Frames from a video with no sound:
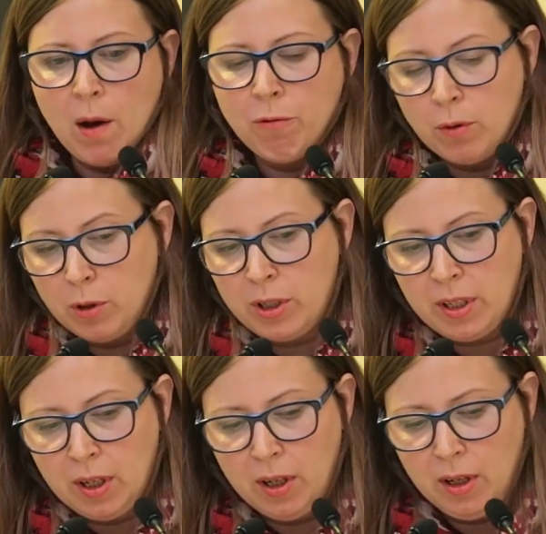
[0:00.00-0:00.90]
Of
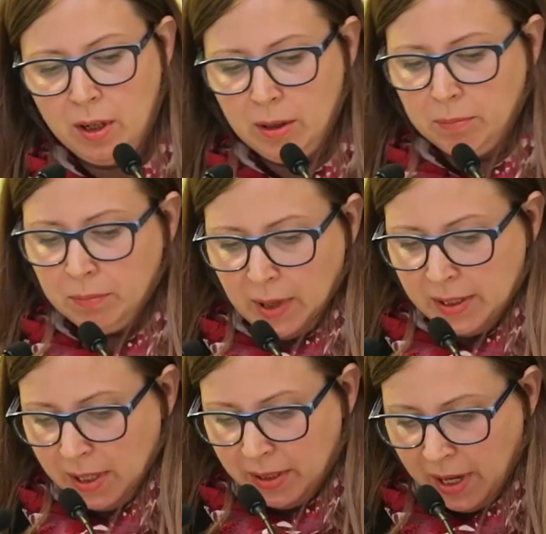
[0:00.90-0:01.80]
course,
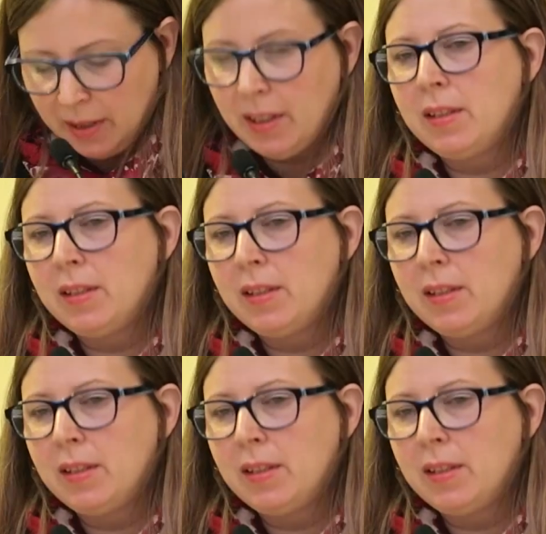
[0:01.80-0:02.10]
as I said,